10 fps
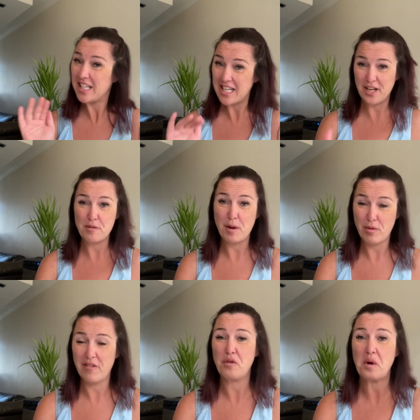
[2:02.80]
taken my
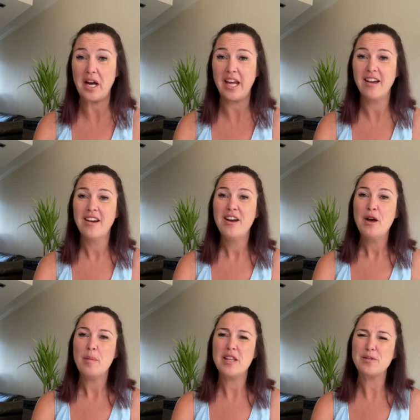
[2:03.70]
breath away,
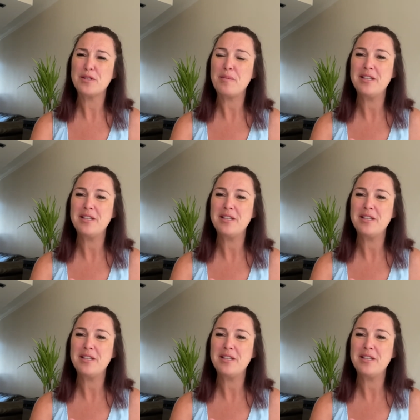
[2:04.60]
but there's also been